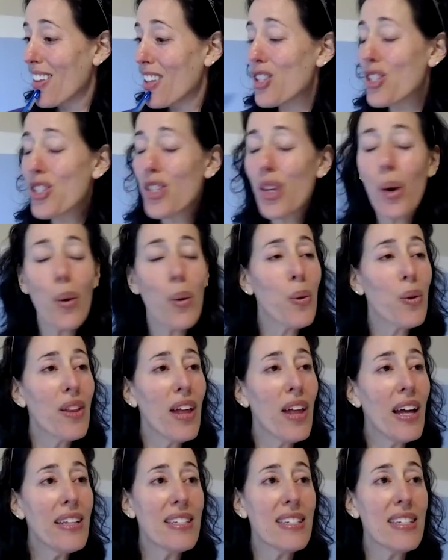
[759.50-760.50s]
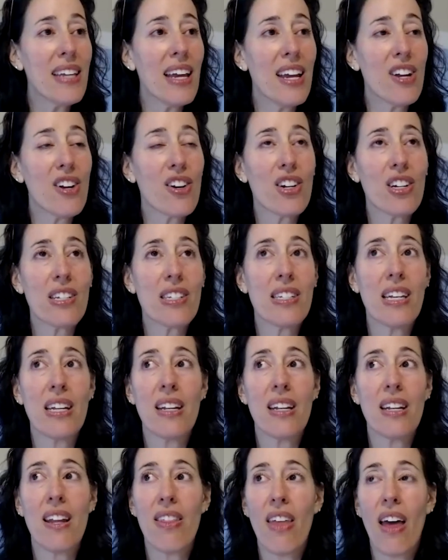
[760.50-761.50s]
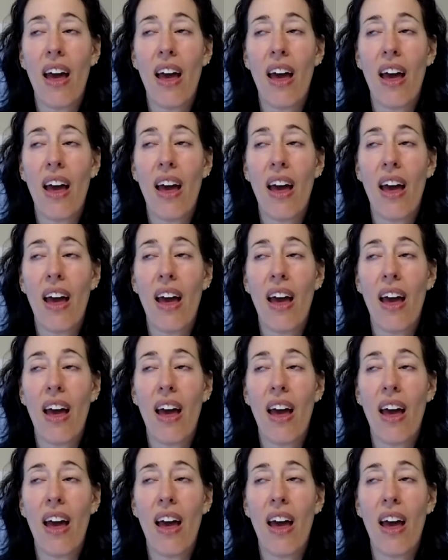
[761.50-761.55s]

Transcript: So let's say, Kristen,